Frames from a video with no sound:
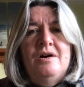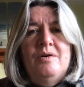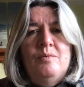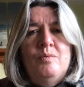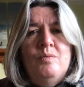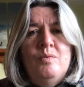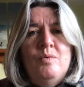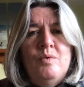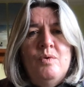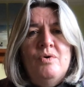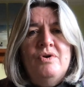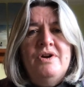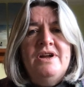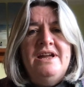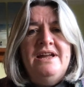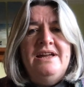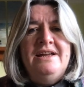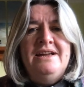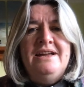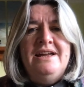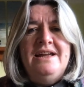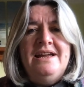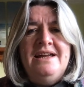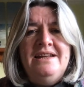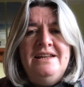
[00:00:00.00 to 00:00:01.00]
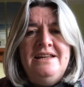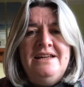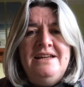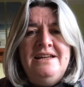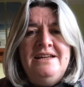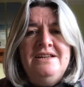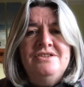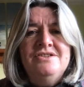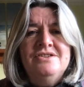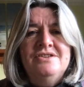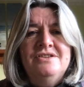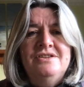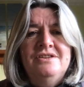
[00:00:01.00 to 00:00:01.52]
walking in
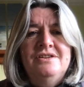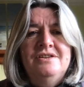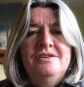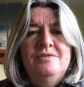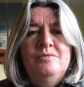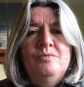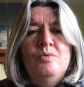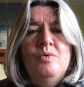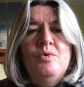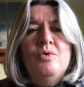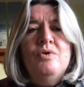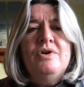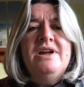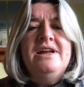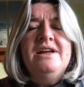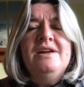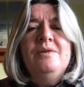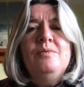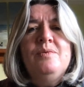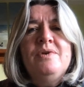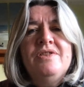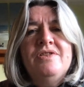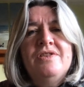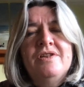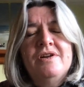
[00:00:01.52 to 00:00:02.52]
Eden, walking with